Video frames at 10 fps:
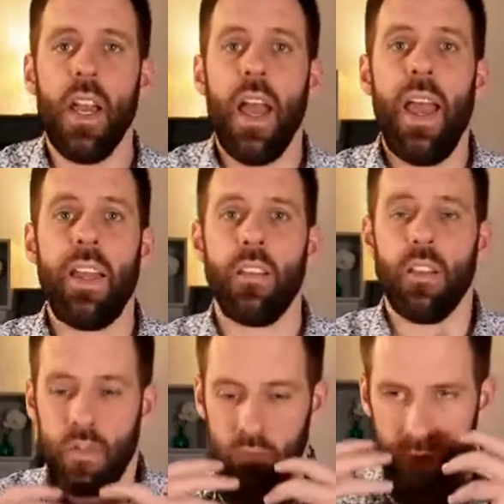
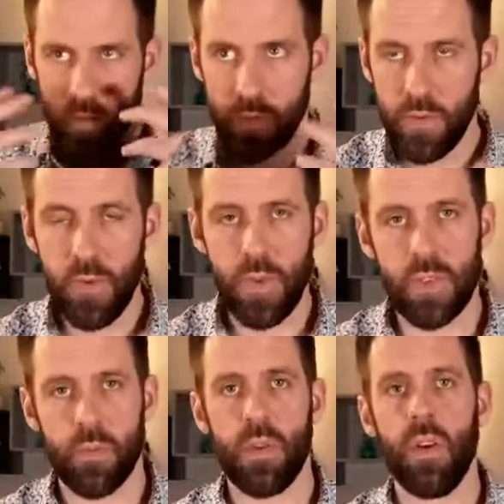And through
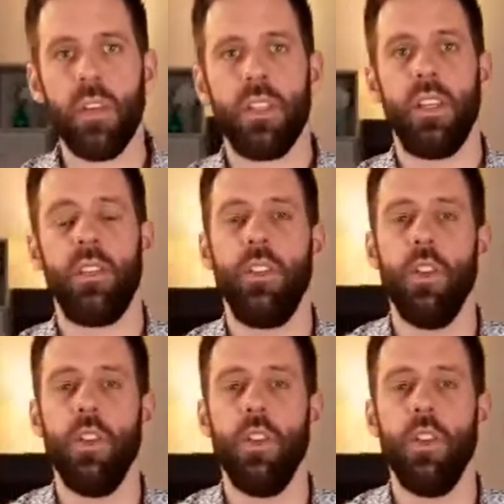this process,